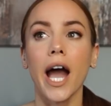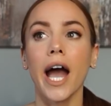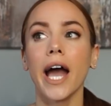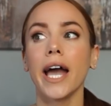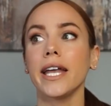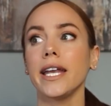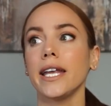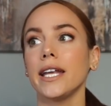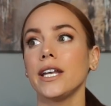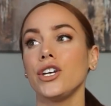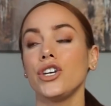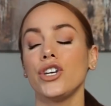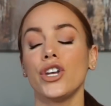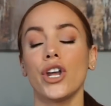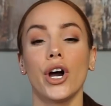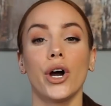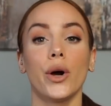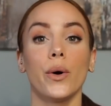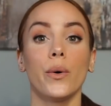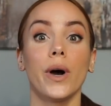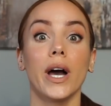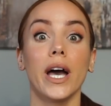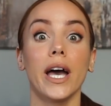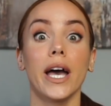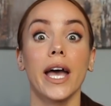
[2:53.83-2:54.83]
I didn't
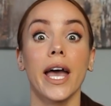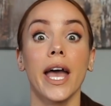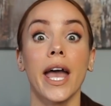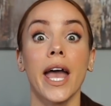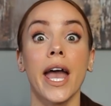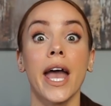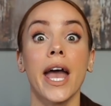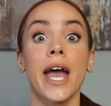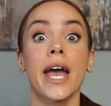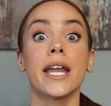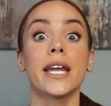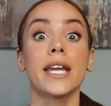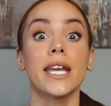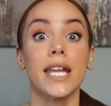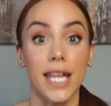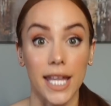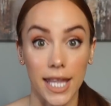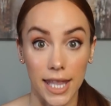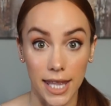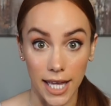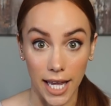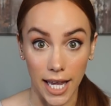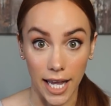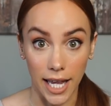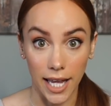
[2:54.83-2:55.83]
know
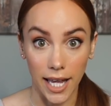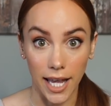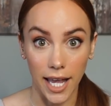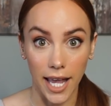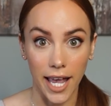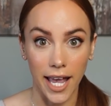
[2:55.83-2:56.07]
anything.